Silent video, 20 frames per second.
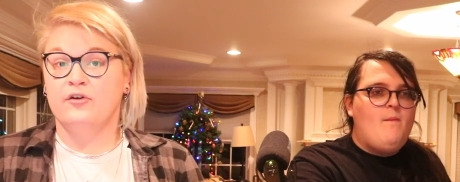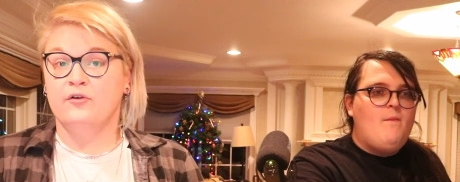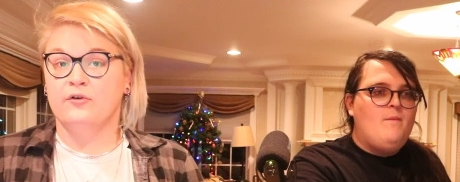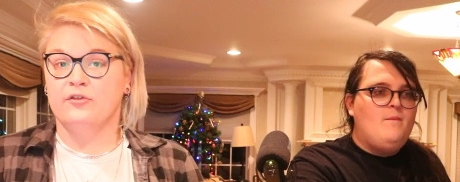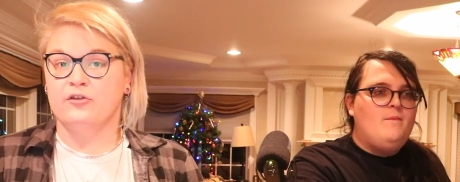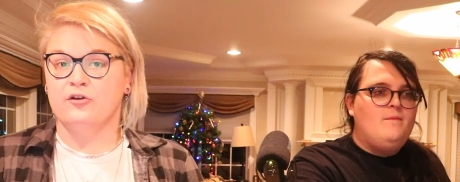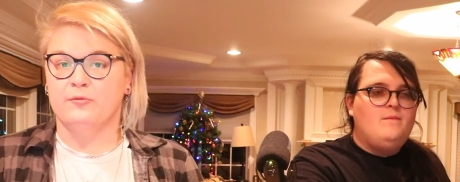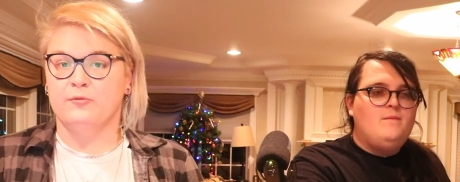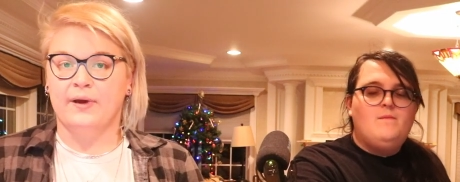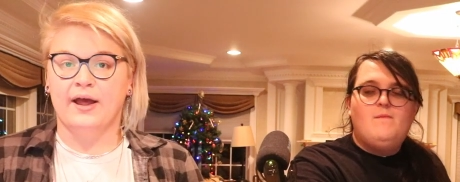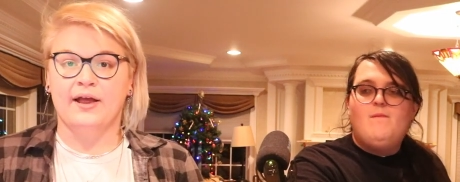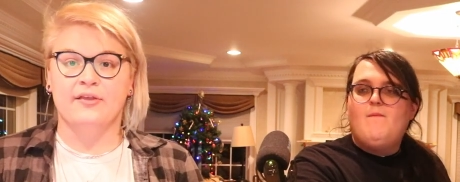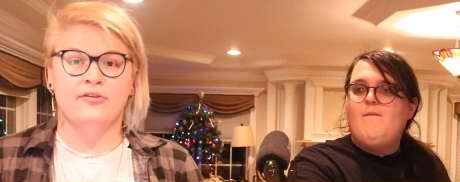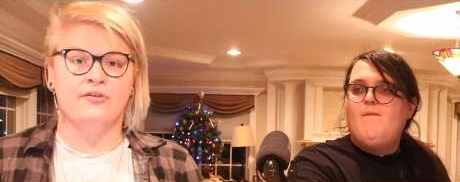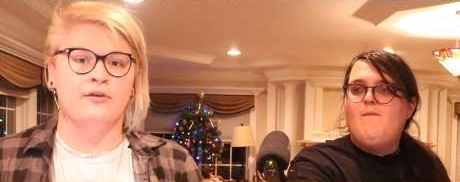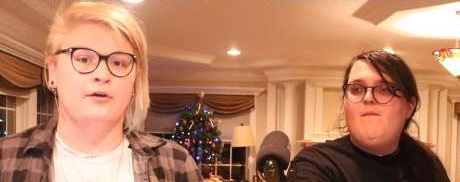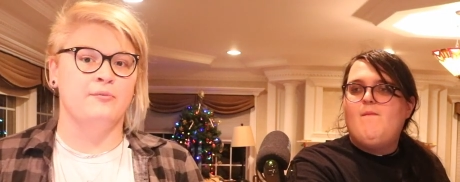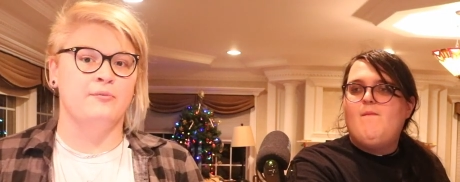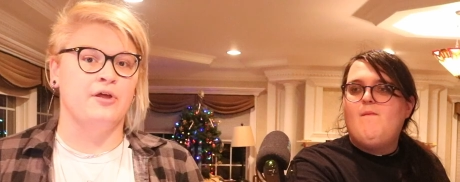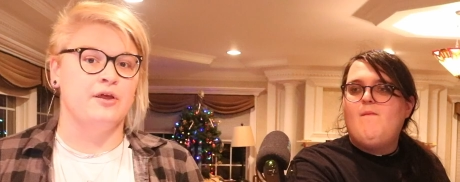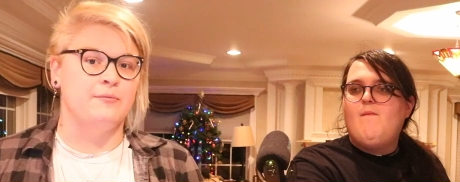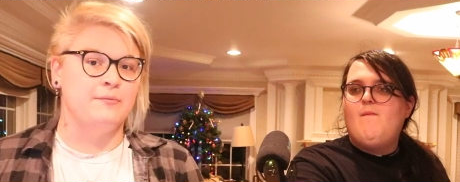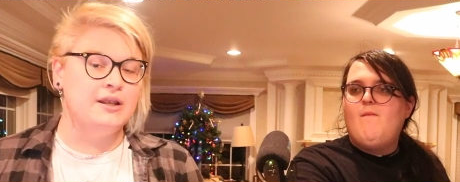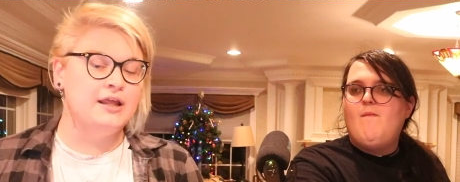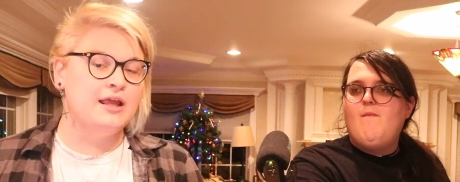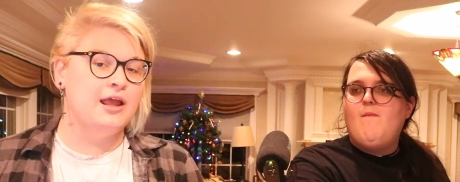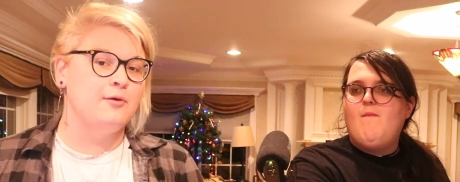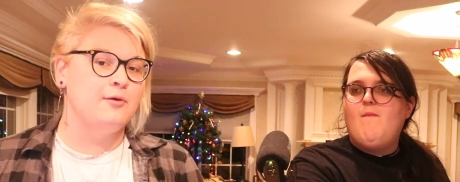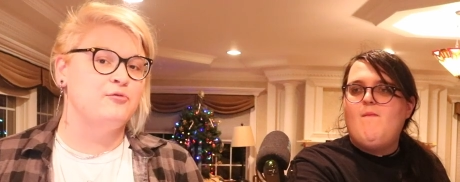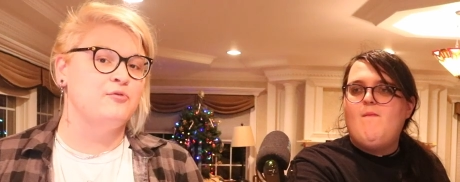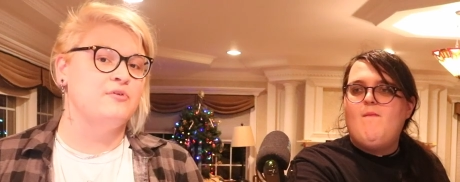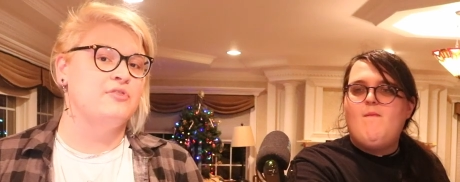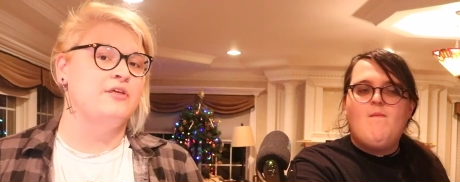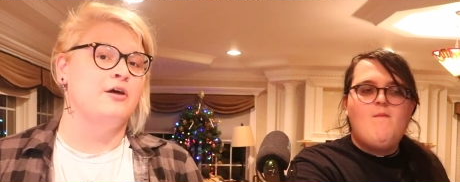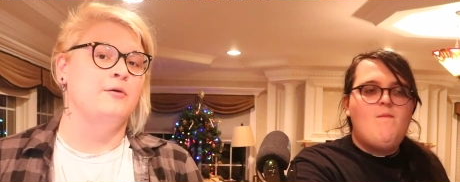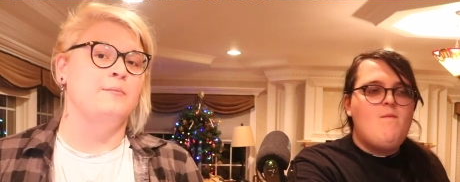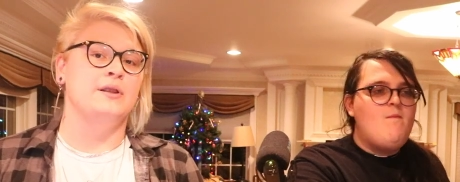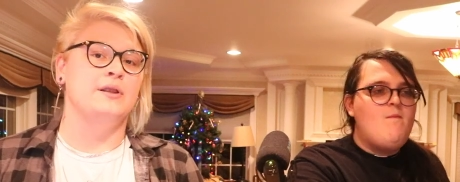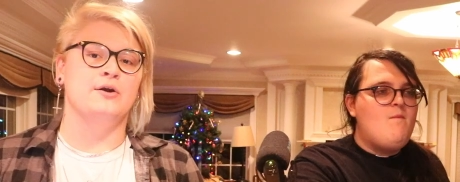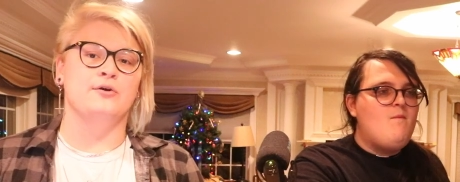Speaker 1: with your pets and play mini games with
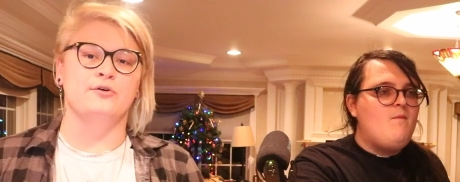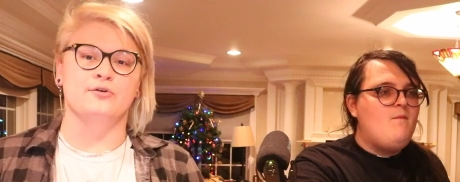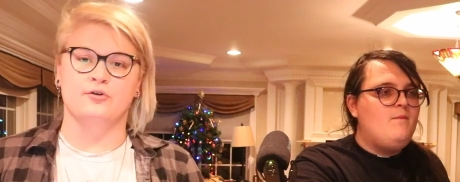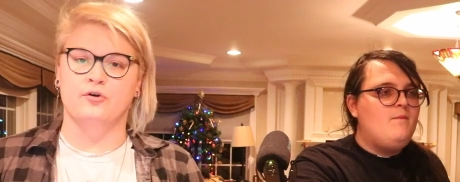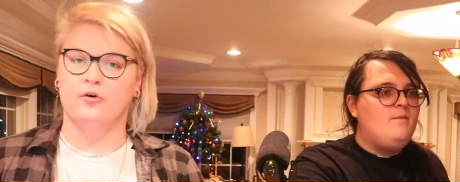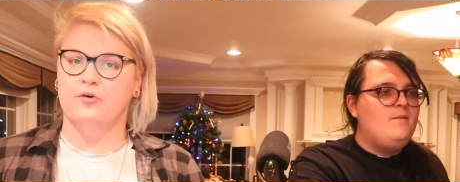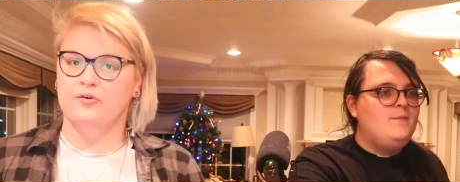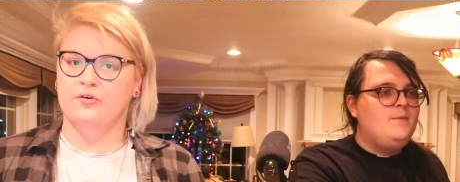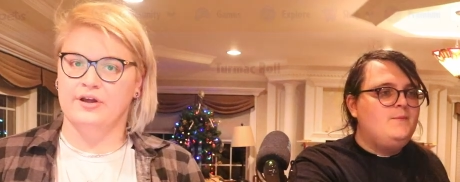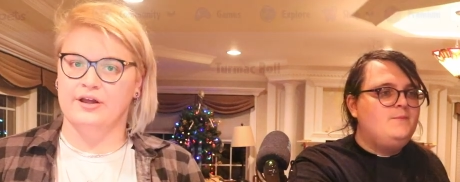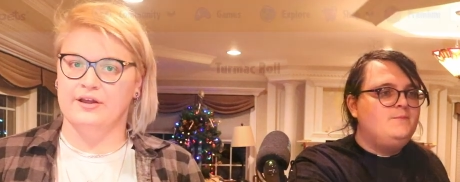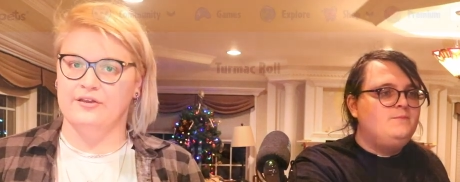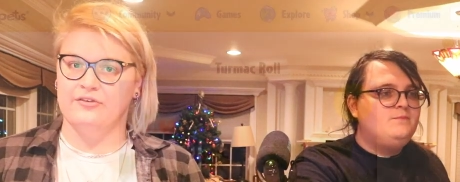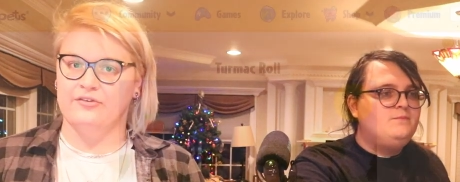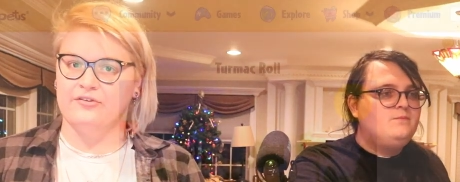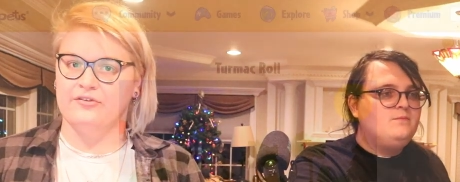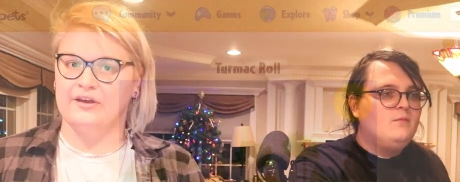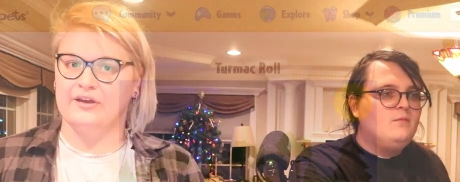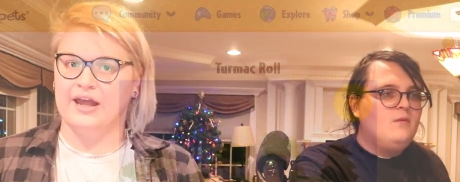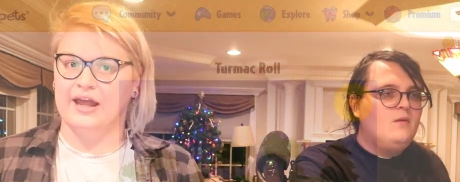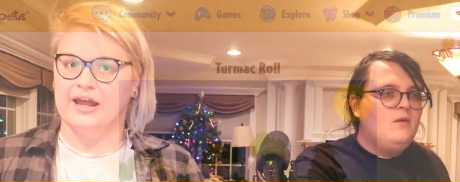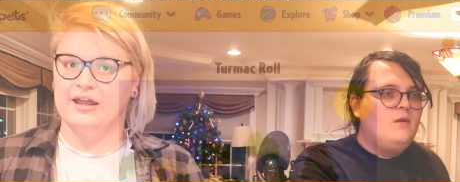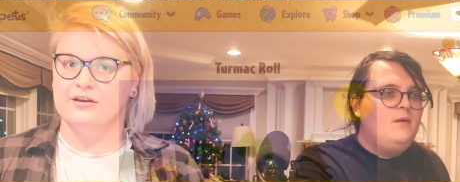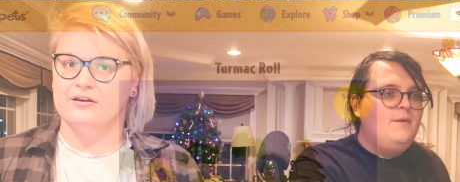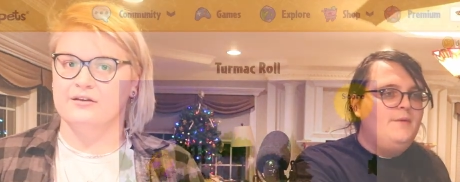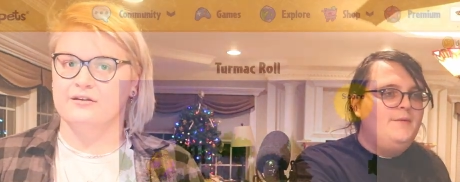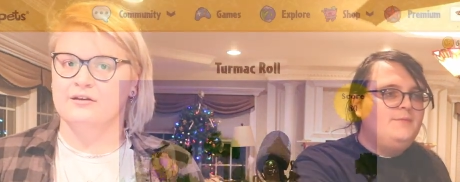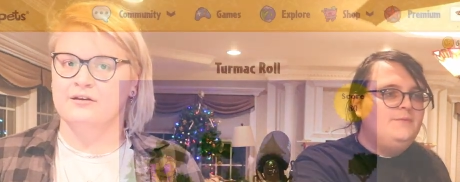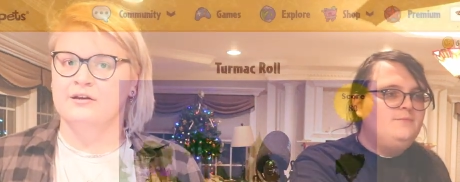them and earn coins, and